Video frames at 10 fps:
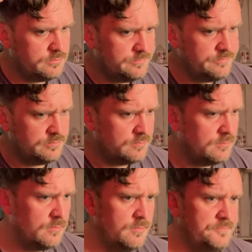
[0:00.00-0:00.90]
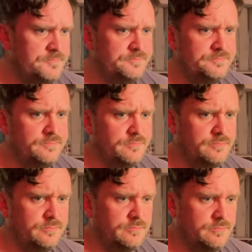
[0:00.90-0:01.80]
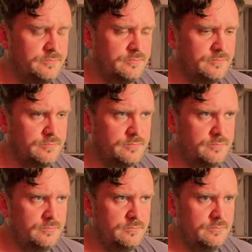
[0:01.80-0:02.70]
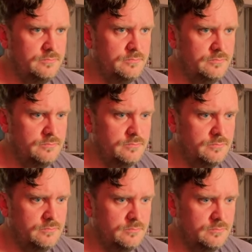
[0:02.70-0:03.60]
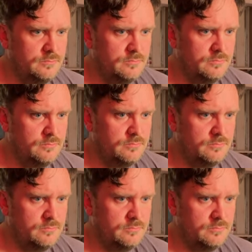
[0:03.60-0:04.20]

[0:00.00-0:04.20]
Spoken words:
This person isn't speaking.